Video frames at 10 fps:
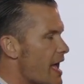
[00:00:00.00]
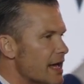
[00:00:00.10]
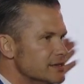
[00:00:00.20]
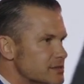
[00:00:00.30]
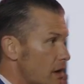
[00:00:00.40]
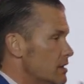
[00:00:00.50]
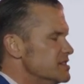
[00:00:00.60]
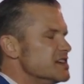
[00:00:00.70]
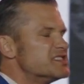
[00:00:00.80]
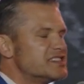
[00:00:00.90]
as
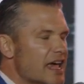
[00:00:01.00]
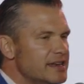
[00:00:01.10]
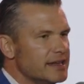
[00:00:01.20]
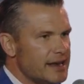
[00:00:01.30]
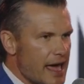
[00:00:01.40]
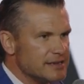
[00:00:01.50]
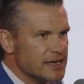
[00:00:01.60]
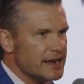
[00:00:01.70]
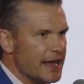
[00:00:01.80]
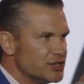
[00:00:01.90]
descended as
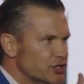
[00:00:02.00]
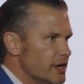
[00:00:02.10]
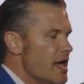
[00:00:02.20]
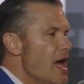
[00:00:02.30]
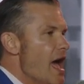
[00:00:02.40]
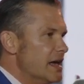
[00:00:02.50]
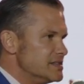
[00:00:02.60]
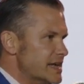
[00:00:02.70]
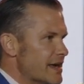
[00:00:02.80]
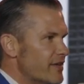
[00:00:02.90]
a nation,
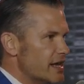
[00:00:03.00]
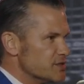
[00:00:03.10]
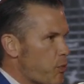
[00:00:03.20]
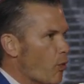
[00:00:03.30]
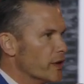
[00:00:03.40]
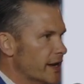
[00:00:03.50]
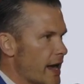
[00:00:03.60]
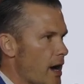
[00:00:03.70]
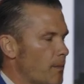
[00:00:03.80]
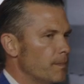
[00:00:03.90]
as David has pointed out.